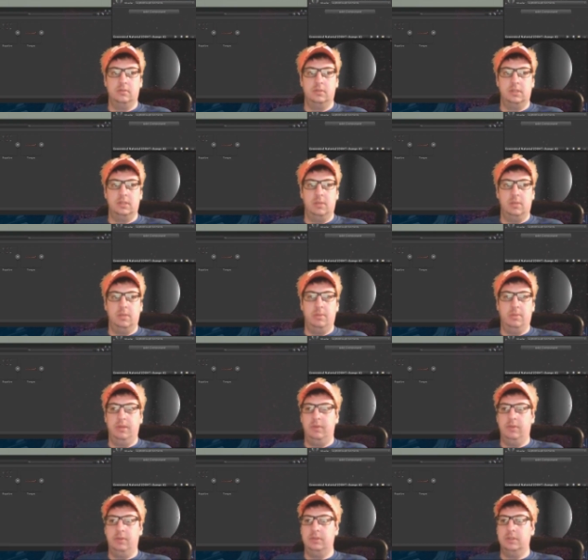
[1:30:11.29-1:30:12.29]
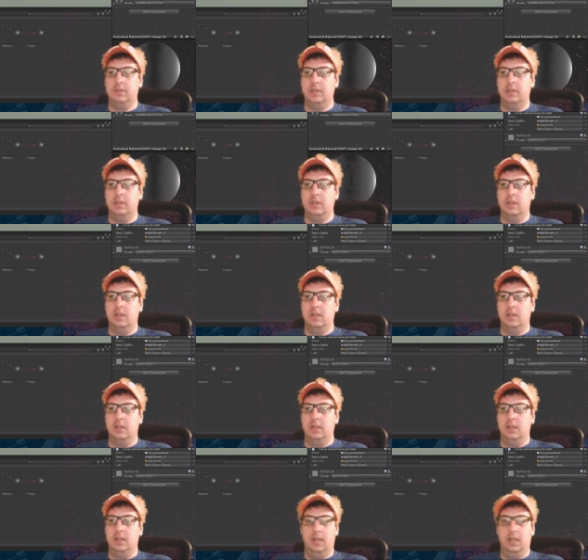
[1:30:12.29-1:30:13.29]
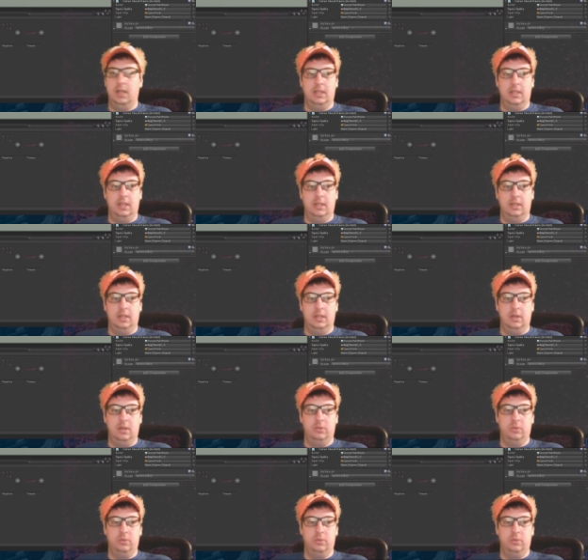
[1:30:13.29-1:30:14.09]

Disable it by default. And then in here,